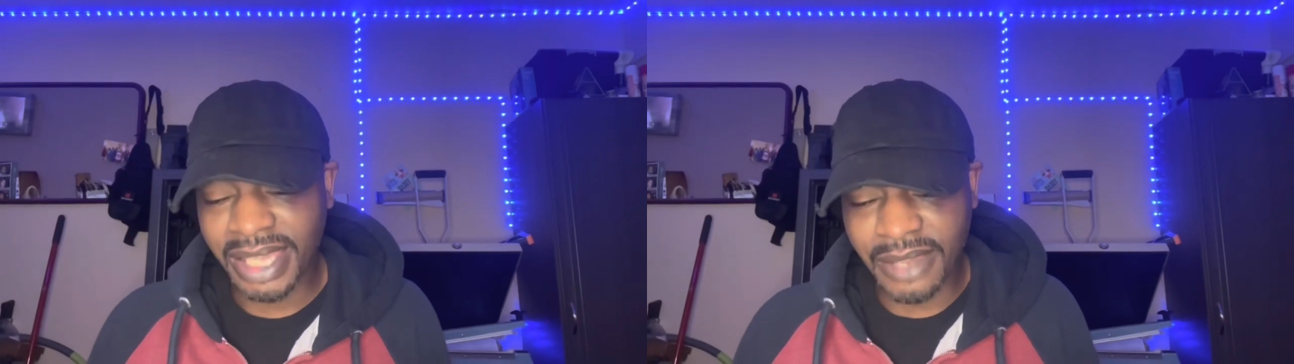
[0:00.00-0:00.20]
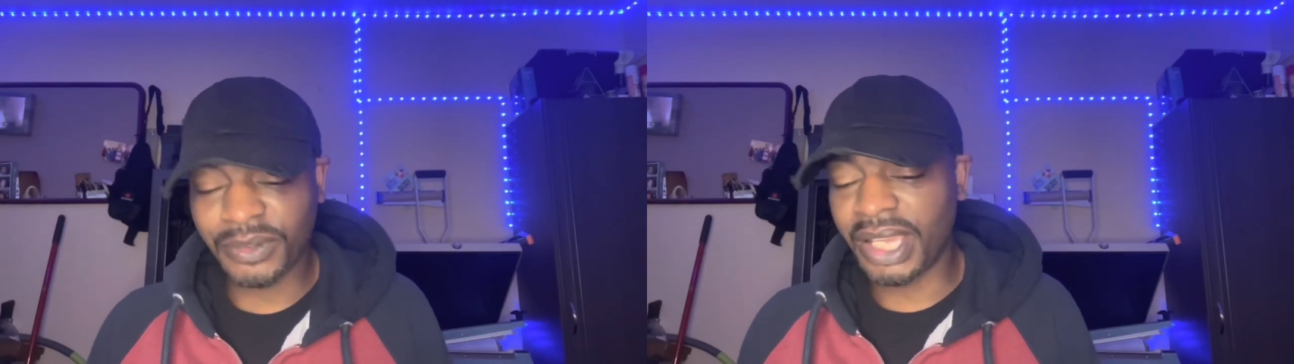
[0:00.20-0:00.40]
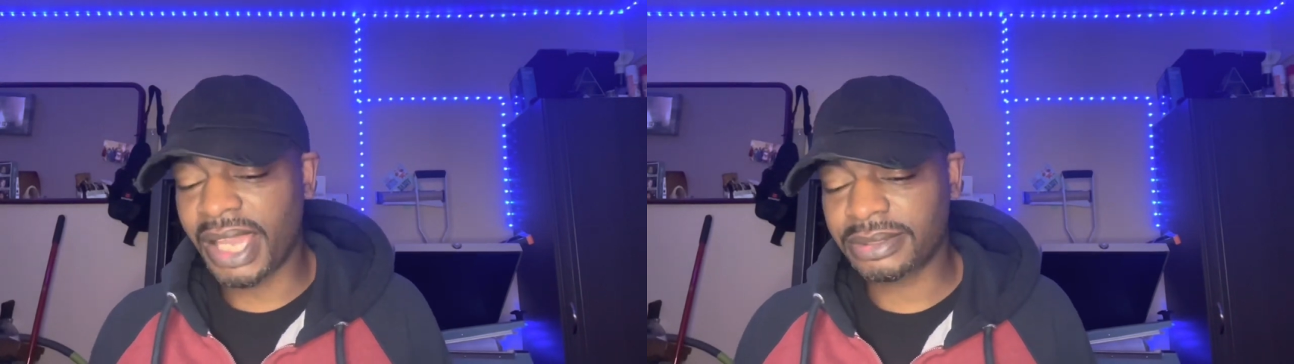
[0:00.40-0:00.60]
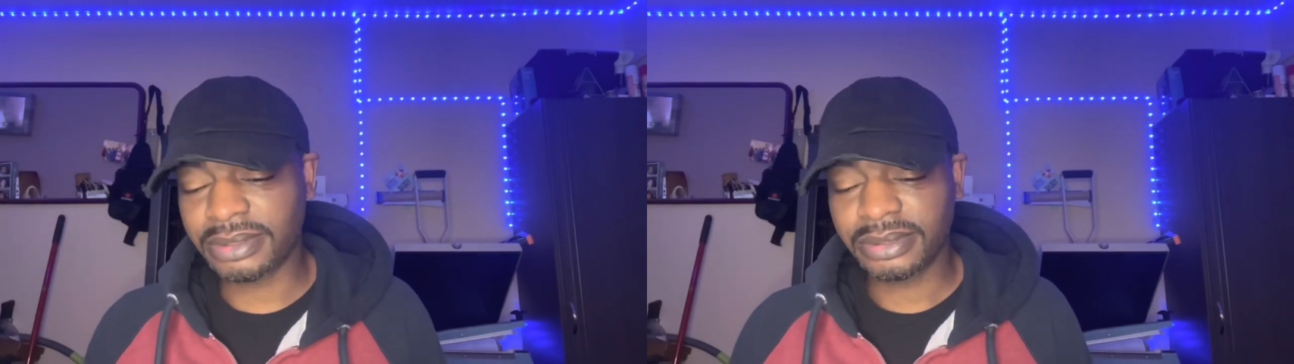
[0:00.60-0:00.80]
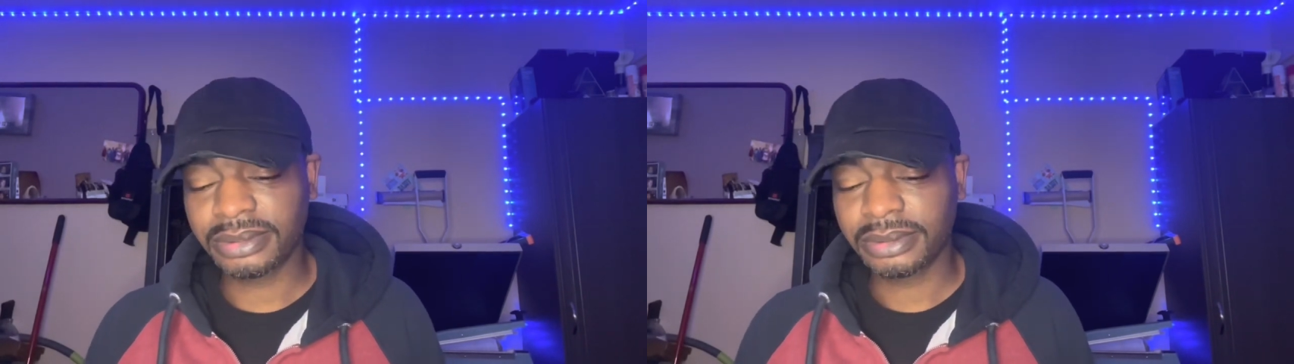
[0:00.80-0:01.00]
every answer.
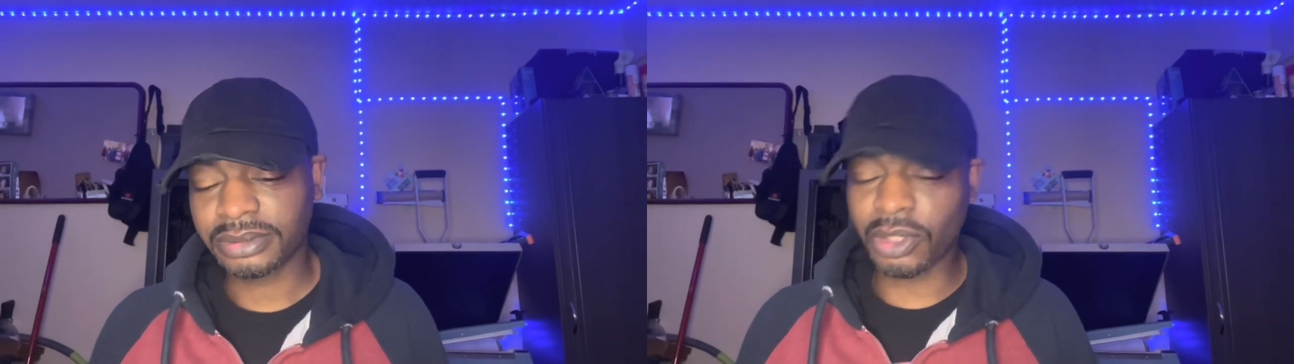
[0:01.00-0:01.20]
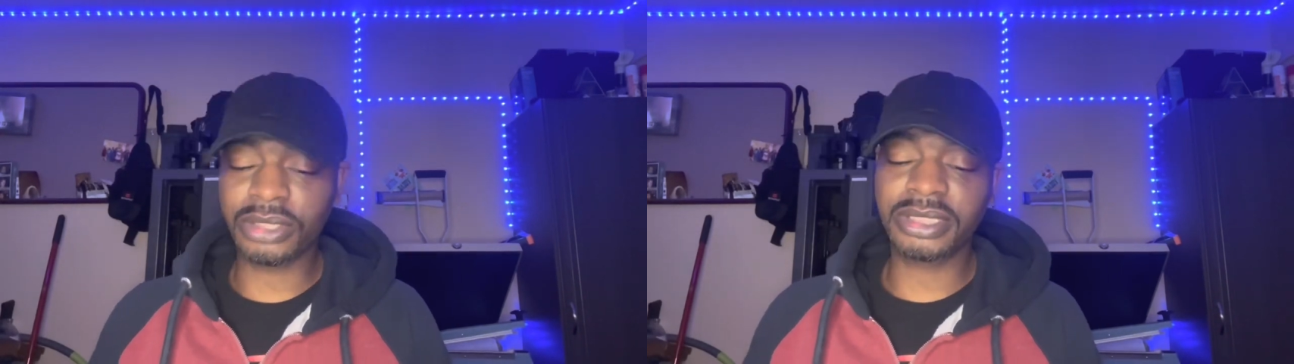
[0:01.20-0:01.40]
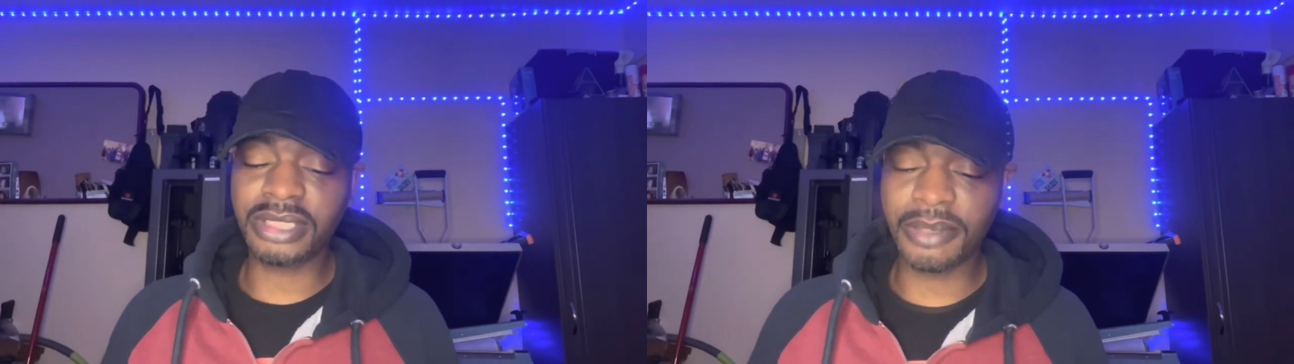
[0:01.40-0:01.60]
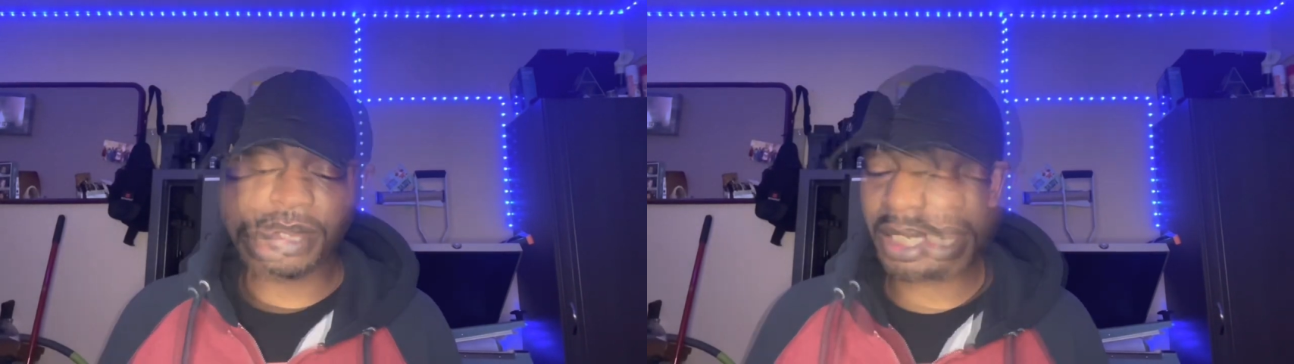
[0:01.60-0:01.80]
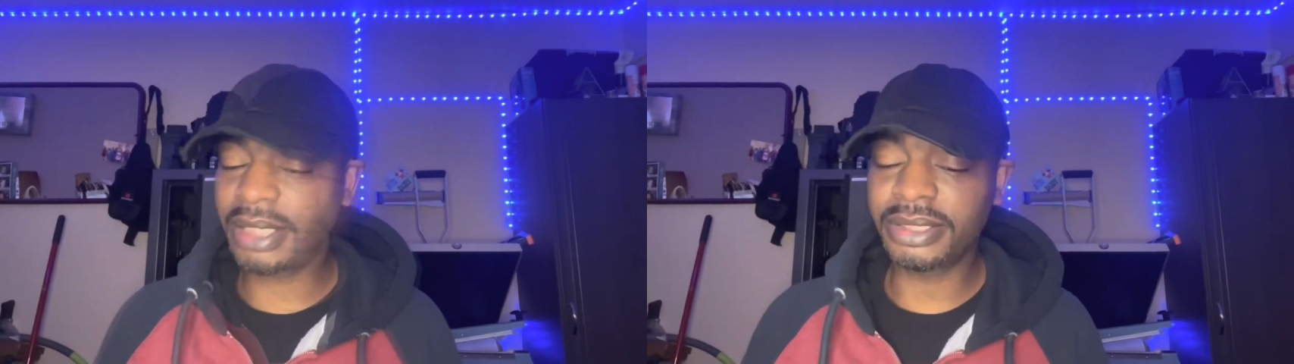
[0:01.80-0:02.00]
As long as it's done
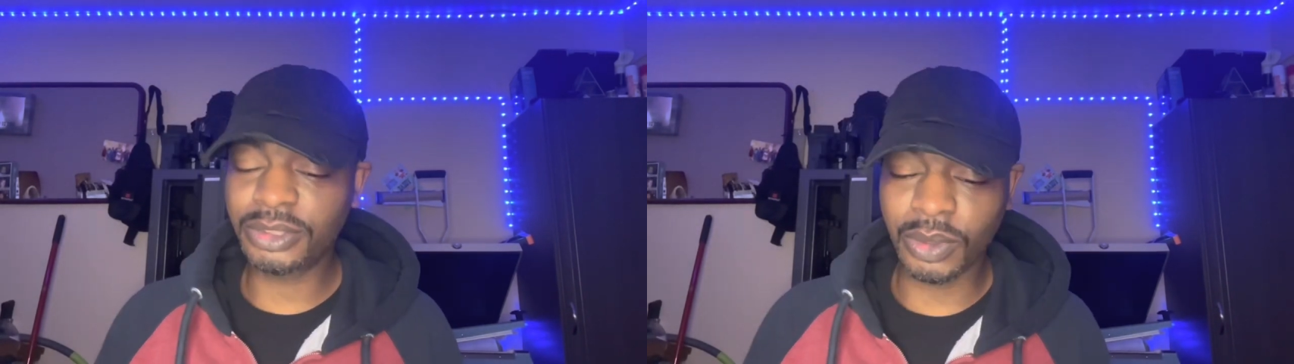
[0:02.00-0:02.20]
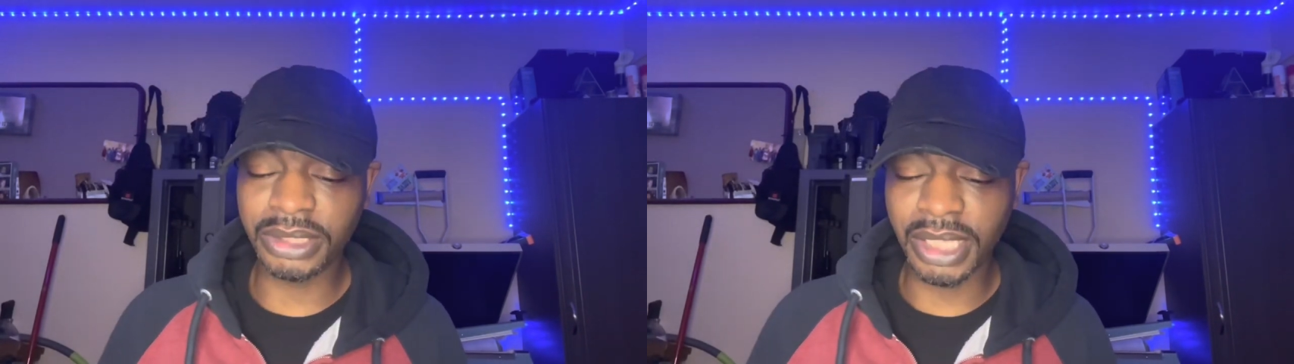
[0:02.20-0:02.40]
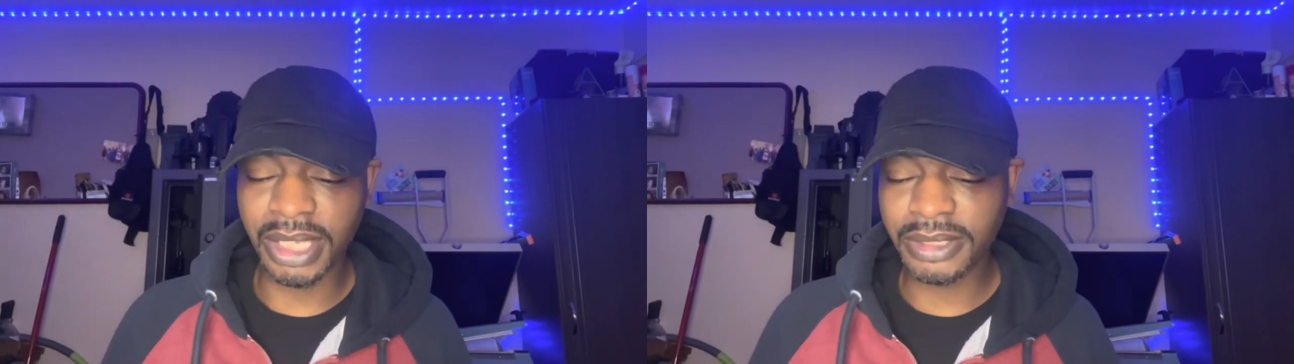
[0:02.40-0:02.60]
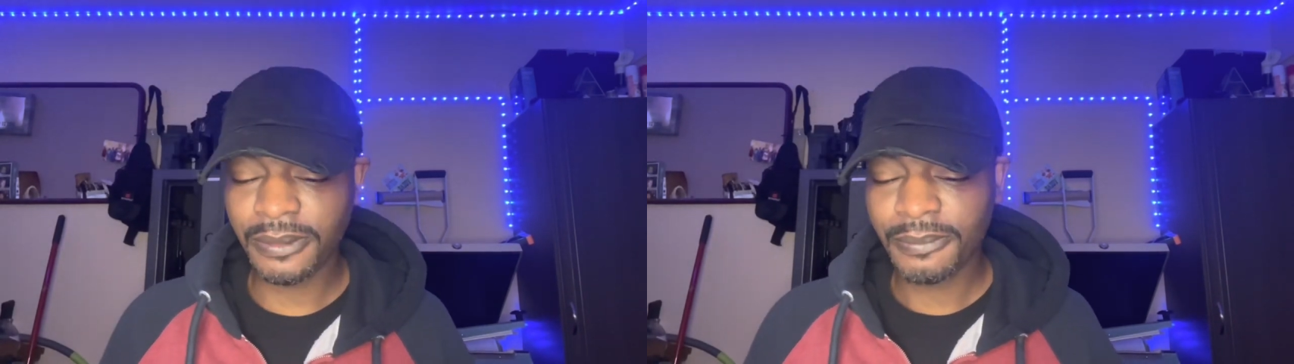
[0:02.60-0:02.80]
by 120 days,